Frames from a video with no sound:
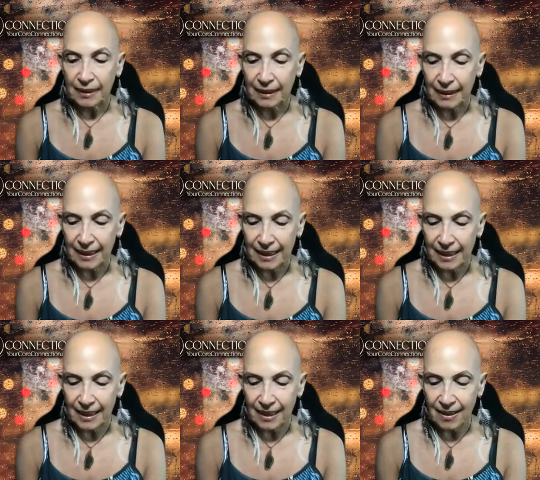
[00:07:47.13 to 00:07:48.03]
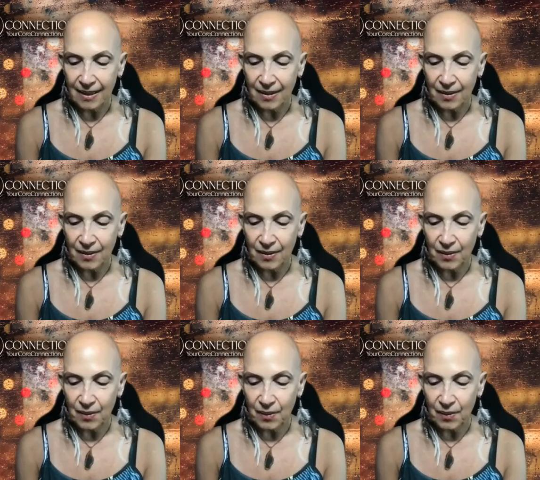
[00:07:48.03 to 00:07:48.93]

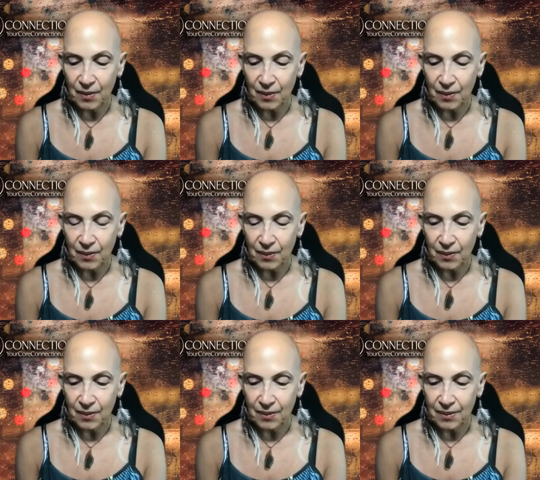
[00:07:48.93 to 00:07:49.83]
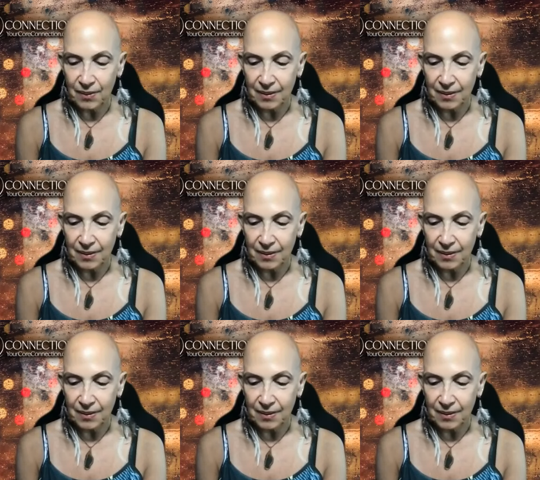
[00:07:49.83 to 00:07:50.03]
(silence)